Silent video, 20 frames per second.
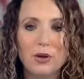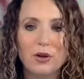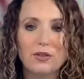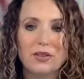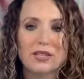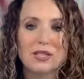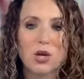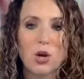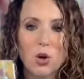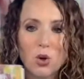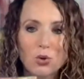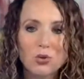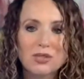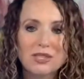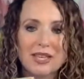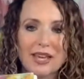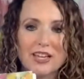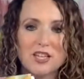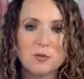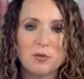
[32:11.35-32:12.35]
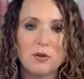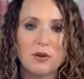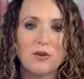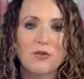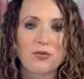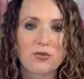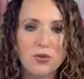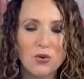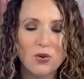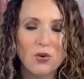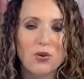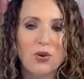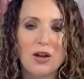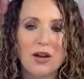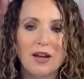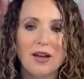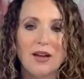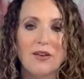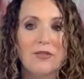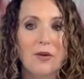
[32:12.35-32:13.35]
this whole sketchbook full
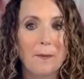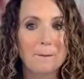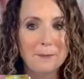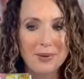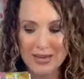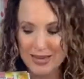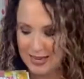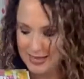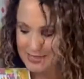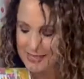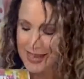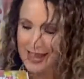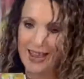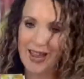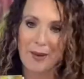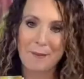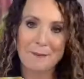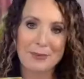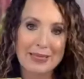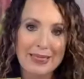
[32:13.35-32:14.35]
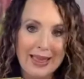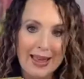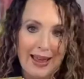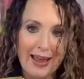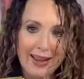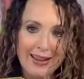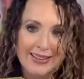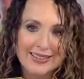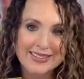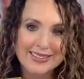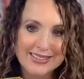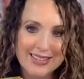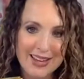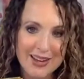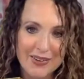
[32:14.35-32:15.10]
of peace and play. So